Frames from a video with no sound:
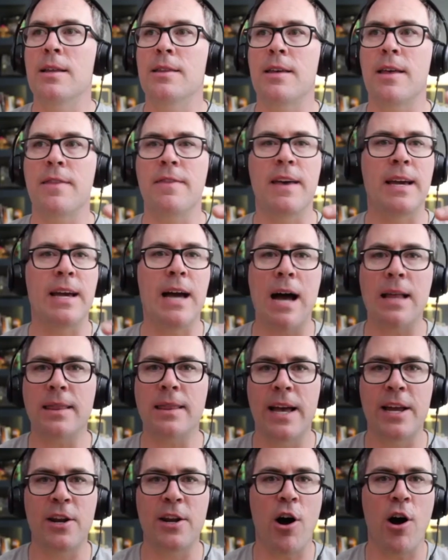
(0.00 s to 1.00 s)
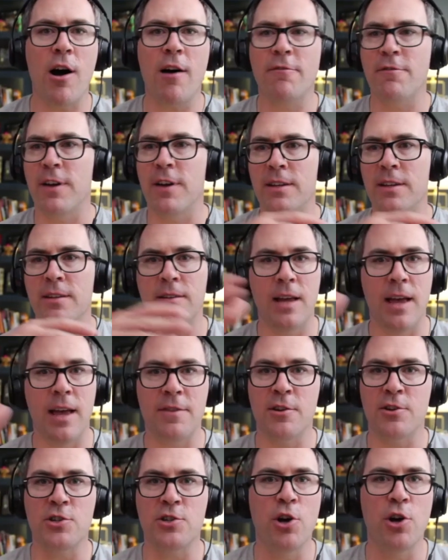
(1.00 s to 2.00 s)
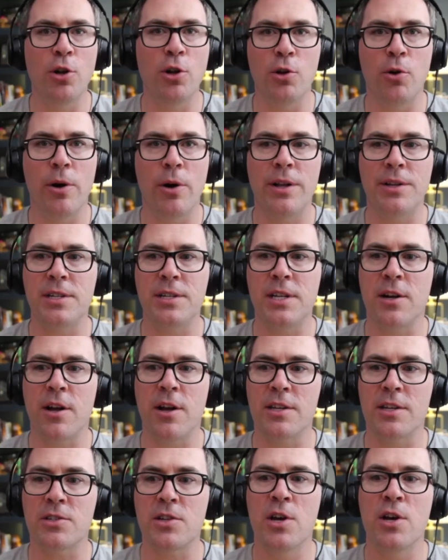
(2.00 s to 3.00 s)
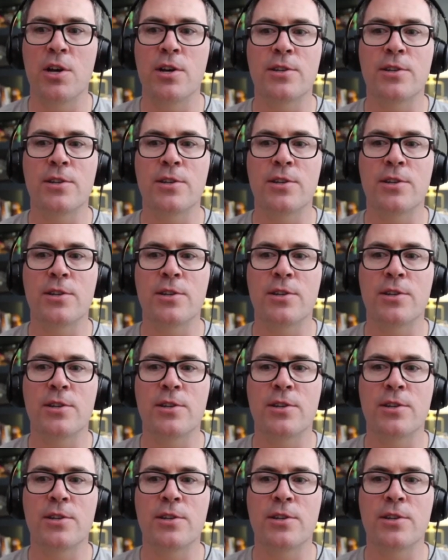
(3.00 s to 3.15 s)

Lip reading: then they got laid off and there's no loyalty and all this.